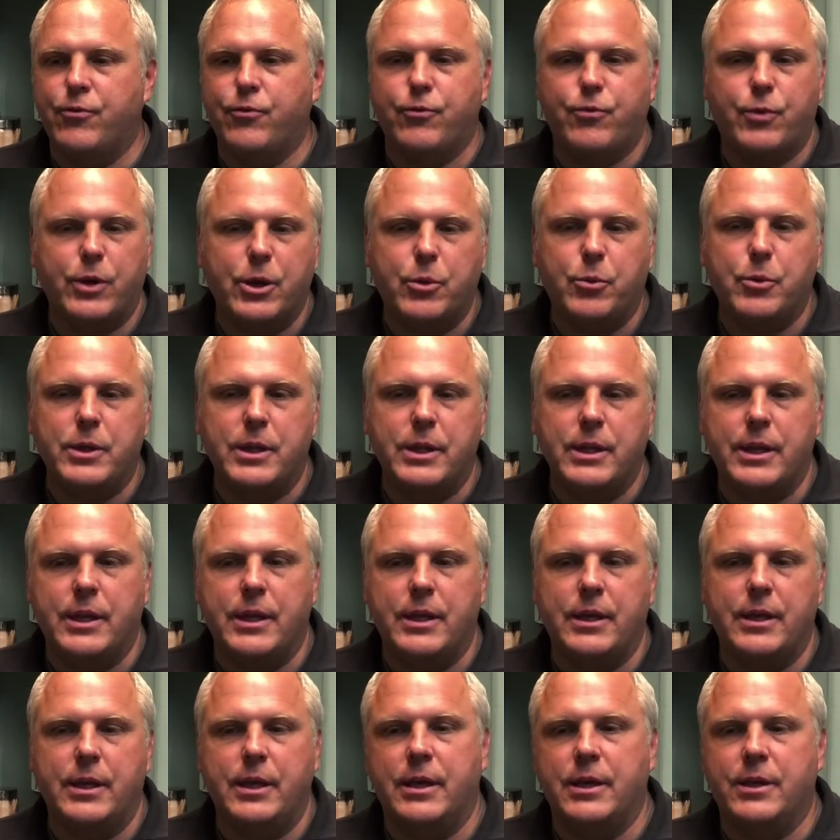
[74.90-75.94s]

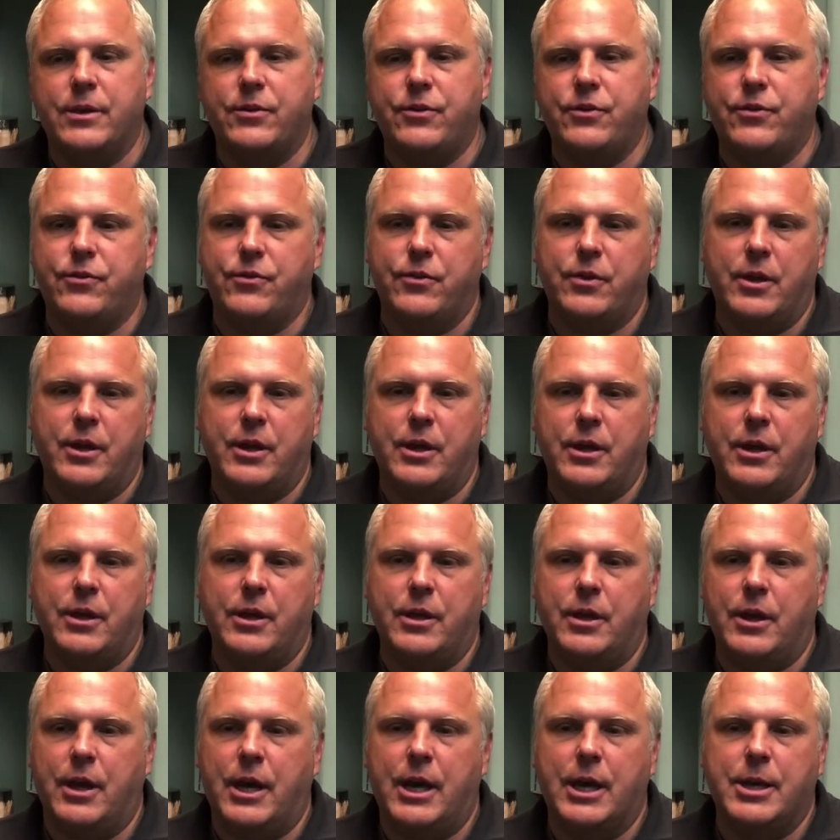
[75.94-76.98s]
Frequently, it's a